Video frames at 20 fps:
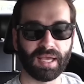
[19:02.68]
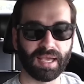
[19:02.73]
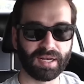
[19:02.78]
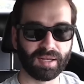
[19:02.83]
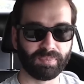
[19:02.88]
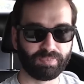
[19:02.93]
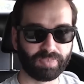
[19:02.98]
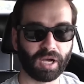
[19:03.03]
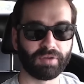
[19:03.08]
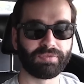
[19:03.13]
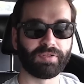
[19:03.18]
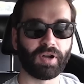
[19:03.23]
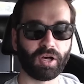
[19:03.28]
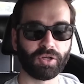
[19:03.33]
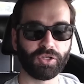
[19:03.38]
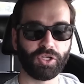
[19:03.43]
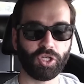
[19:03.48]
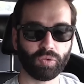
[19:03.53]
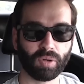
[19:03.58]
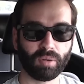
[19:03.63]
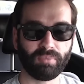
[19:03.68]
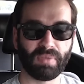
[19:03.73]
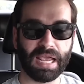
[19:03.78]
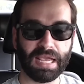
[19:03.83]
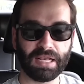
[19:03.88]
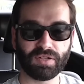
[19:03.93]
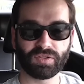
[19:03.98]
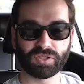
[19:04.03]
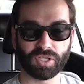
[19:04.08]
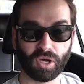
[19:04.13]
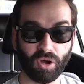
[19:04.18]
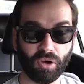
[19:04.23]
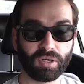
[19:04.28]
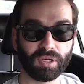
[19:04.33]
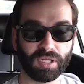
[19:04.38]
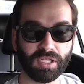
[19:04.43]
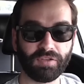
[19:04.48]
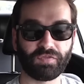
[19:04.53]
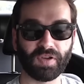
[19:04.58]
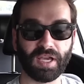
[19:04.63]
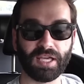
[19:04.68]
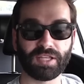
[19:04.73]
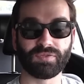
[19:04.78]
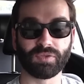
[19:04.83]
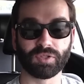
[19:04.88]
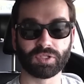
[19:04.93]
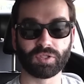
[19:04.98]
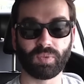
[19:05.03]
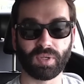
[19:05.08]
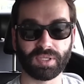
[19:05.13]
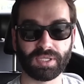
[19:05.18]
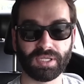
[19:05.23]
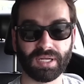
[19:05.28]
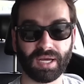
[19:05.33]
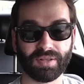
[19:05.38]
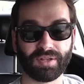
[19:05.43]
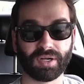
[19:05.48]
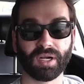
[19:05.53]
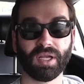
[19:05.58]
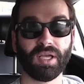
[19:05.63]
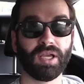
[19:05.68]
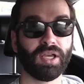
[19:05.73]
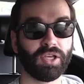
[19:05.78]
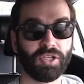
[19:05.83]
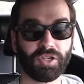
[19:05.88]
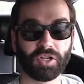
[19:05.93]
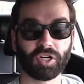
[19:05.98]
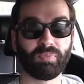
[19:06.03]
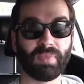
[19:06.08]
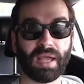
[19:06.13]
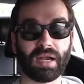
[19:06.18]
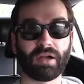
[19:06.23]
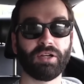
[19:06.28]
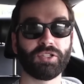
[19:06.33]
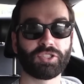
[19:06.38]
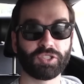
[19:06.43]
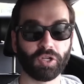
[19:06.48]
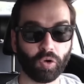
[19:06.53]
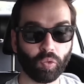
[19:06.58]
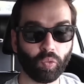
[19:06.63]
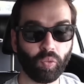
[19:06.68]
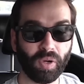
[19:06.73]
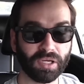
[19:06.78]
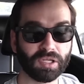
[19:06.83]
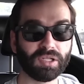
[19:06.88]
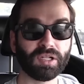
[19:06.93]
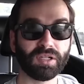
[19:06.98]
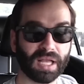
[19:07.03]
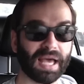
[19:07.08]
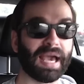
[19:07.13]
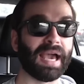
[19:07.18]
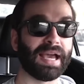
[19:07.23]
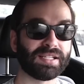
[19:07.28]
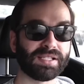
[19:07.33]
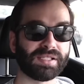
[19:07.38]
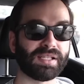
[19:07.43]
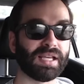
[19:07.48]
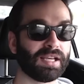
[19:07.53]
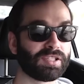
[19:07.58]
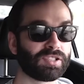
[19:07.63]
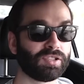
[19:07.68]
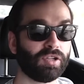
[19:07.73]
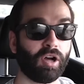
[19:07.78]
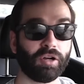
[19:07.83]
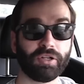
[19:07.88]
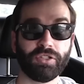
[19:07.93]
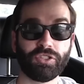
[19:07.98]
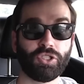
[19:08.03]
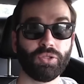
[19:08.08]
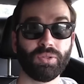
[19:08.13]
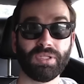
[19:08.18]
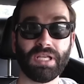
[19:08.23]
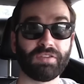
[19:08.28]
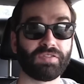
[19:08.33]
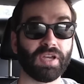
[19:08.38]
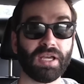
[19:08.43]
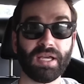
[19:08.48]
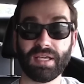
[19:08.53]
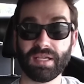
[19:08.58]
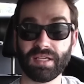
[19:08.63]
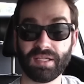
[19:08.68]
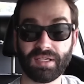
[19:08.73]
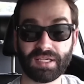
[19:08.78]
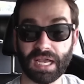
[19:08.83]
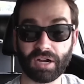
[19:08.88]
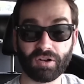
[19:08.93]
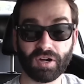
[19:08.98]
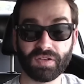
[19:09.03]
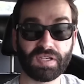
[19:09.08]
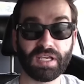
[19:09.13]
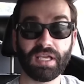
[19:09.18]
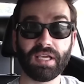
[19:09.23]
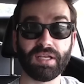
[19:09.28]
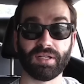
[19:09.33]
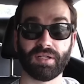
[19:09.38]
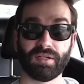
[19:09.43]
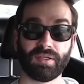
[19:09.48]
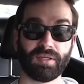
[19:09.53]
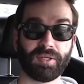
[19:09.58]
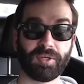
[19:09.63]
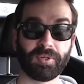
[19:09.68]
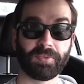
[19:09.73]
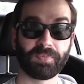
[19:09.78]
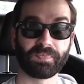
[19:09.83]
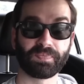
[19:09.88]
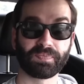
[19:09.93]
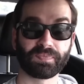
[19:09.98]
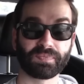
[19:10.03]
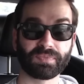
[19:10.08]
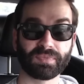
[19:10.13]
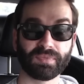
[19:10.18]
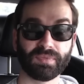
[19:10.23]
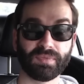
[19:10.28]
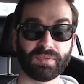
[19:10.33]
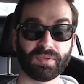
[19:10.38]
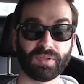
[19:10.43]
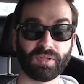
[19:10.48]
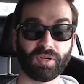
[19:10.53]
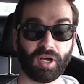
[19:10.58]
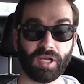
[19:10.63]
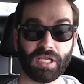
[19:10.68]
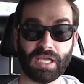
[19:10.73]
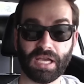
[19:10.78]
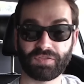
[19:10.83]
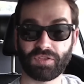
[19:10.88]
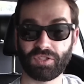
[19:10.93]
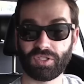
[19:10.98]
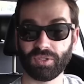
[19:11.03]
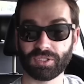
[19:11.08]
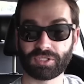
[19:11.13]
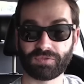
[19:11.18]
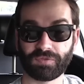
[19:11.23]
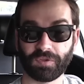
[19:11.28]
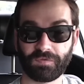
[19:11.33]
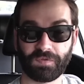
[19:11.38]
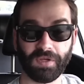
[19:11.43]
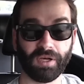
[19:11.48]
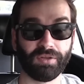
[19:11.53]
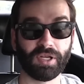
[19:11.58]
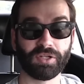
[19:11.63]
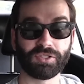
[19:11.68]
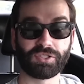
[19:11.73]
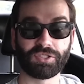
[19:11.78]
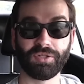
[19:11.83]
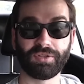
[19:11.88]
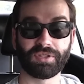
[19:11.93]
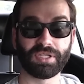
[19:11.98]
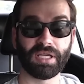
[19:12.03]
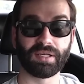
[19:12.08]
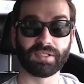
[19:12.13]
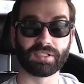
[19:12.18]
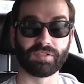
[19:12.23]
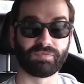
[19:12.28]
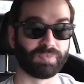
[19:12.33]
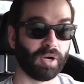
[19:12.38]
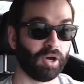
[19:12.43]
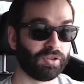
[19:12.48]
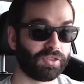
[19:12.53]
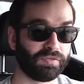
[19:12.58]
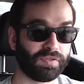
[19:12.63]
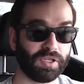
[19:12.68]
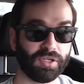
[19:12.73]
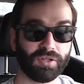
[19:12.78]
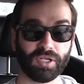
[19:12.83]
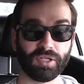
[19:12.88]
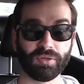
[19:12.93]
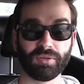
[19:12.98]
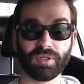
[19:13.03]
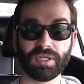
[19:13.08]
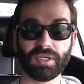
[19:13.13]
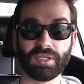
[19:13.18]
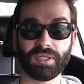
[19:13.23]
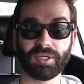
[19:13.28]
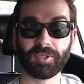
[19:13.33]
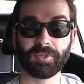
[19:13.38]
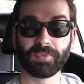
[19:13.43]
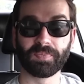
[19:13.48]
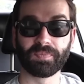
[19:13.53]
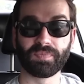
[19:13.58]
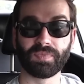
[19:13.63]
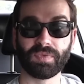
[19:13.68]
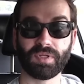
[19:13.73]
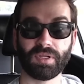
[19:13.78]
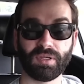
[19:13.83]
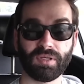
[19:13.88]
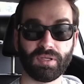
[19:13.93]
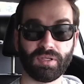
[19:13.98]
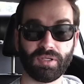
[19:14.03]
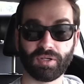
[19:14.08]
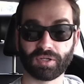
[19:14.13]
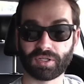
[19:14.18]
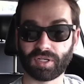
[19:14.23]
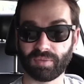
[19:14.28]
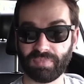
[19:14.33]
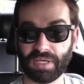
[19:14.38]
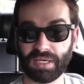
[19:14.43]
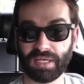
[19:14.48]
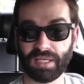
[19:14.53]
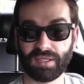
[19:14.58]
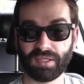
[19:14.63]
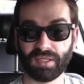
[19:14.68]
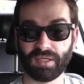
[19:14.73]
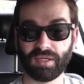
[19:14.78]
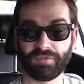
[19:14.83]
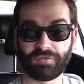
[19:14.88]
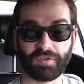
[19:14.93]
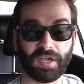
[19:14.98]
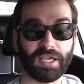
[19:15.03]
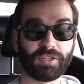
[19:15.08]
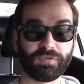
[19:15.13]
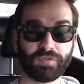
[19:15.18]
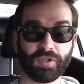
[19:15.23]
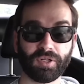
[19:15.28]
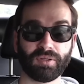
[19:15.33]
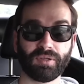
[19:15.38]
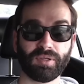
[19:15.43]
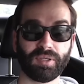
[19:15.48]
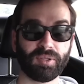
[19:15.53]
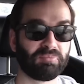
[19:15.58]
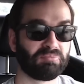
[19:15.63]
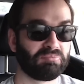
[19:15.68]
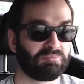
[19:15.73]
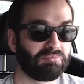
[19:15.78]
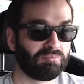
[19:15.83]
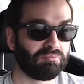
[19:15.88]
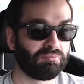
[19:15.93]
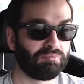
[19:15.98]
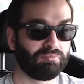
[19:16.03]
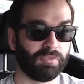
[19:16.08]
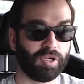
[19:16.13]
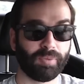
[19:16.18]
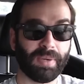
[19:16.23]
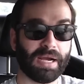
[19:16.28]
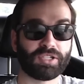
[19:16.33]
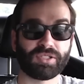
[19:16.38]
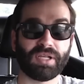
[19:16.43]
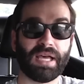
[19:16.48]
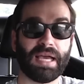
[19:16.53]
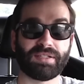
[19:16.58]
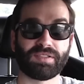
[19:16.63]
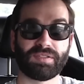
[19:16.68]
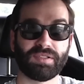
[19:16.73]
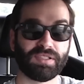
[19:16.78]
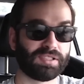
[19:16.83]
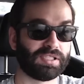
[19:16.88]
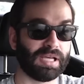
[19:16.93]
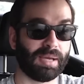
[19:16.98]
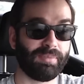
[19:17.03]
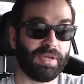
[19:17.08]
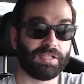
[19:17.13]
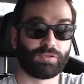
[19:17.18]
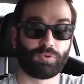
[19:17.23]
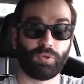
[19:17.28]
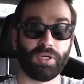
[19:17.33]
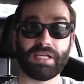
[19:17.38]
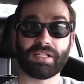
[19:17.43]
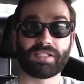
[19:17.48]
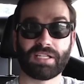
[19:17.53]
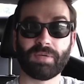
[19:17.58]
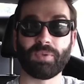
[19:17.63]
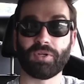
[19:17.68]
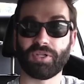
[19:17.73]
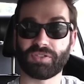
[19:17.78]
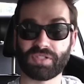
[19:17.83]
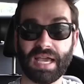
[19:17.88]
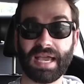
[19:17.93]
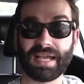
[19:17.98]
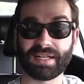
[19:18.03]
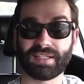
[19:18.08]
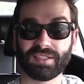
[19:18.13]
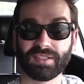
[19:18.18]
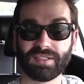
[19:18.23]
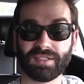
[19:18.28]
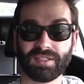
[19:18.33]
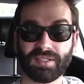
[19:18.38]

and above all, you remain totally faithful to one another, your marriage will last as long as you live. Guaranteed. All you have to do is fulfill those two things. If both of you do, you're committed, faithful, your marriage lasts. It's, I mean, it's really as simple as that.